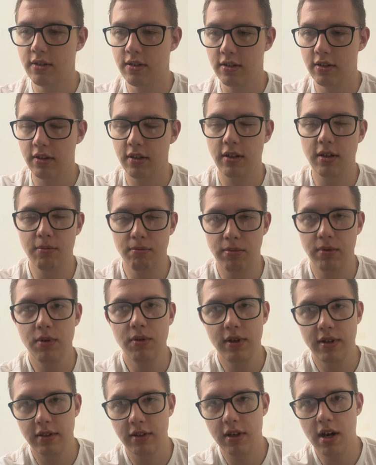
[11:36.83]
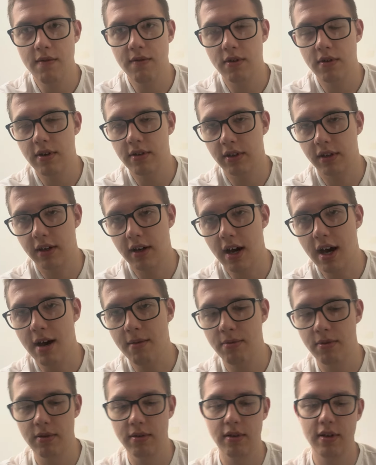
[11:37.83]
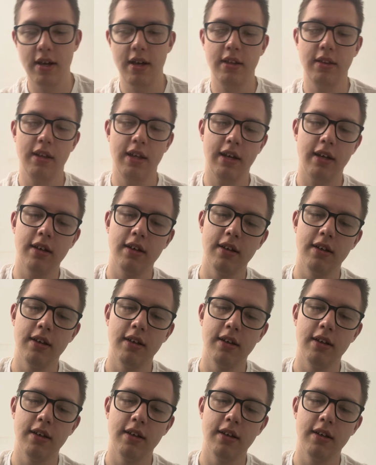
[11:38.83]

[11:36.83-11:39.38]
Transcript: Well, he blew his cover as a cop, and like,